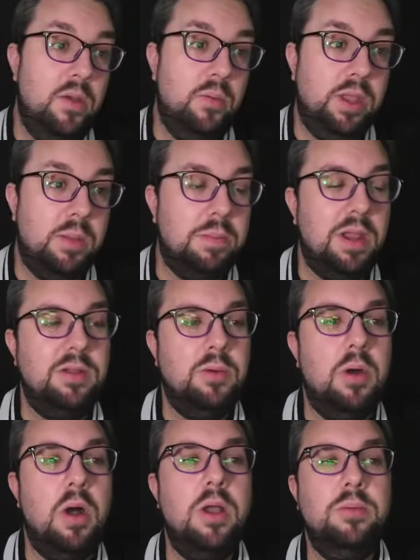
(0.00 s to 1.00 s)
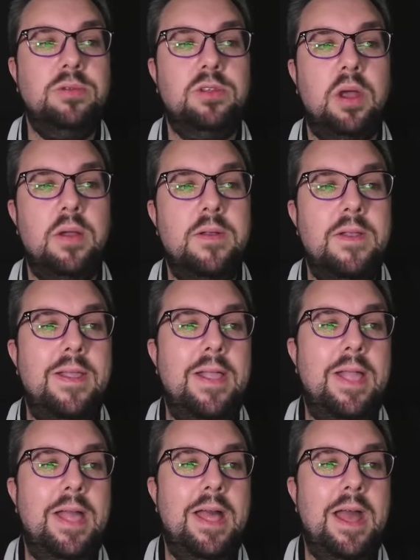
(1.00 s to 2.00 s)
We can bloody well hope so.
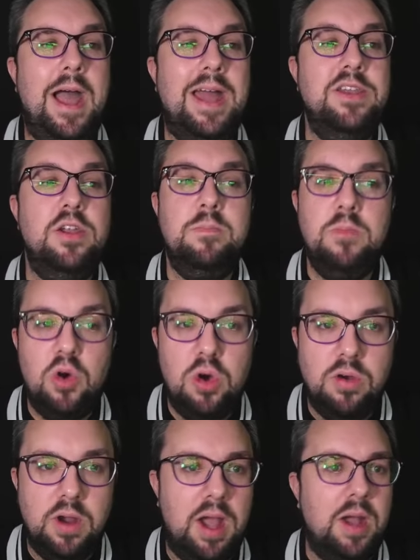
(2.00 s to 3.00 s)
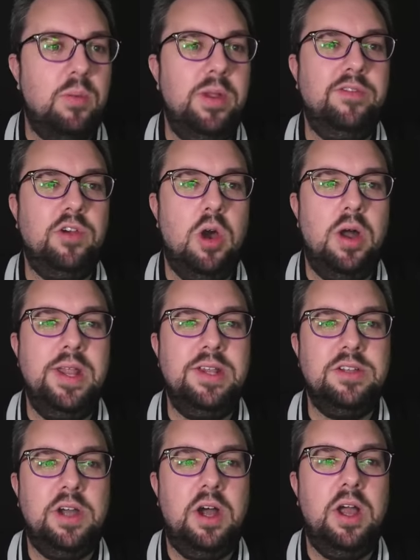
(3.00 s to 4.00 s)
And Namora, we've got an
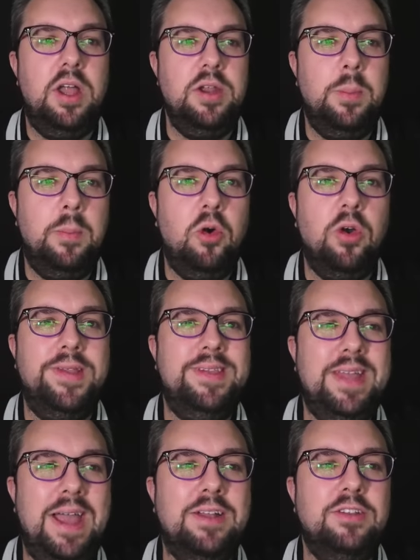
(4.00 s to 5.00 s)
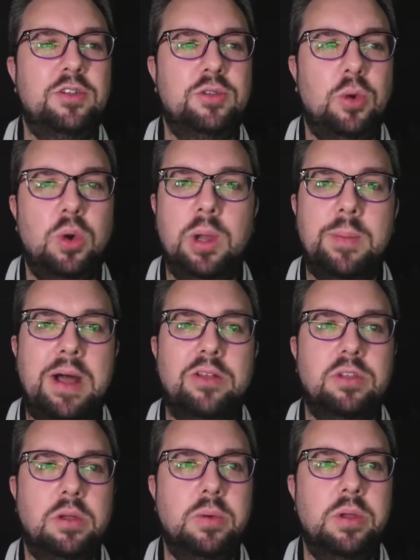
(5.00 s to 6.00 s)
entire Namora deck to talk about,
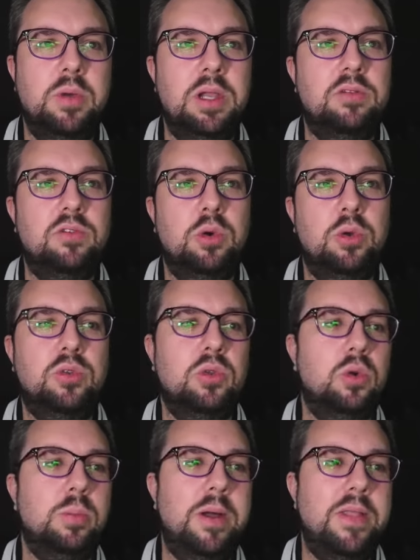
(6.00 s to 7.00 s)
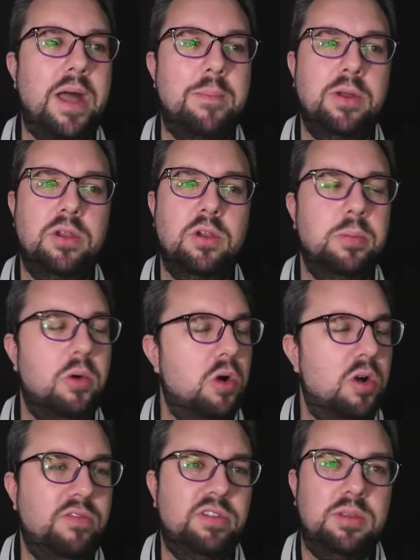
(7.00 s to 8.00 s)
so we will of course talk about that. But
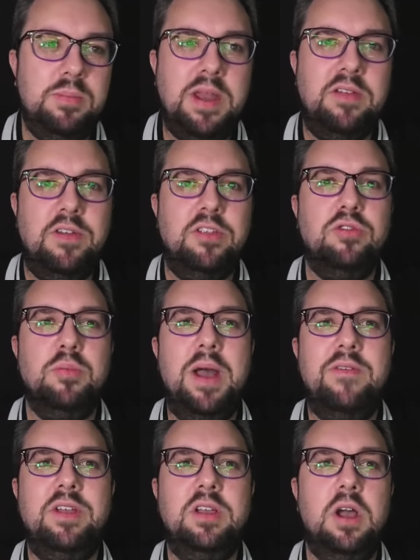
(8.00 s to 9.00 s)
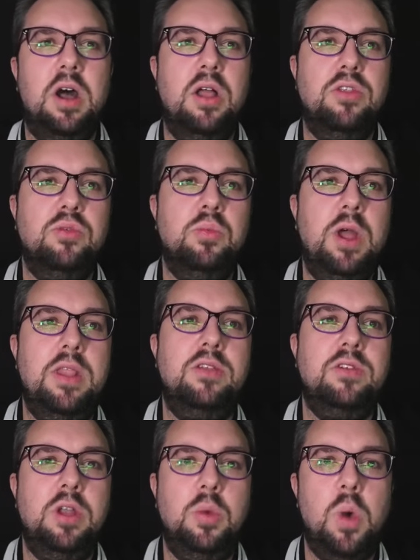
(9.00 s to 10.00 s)
Namora obviously benefits from having cards where
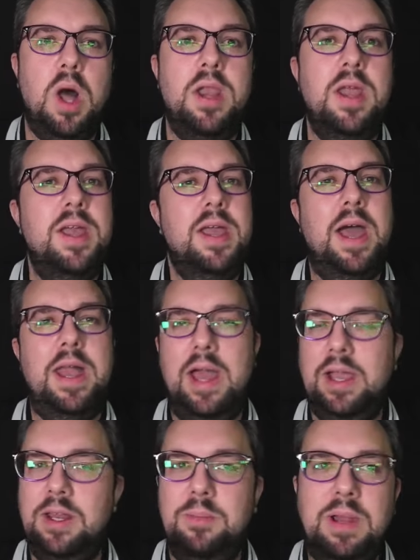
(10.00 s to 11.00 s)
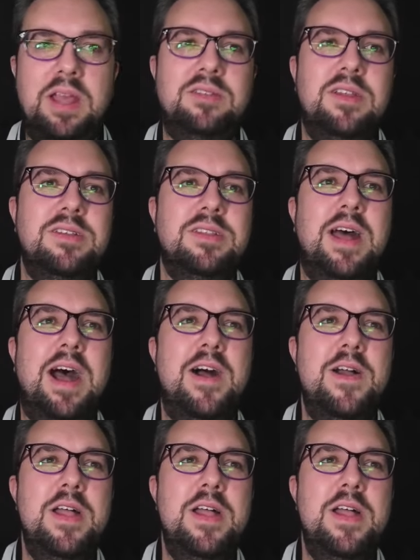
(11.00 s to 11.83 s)
there's only one, and Agony plays into that.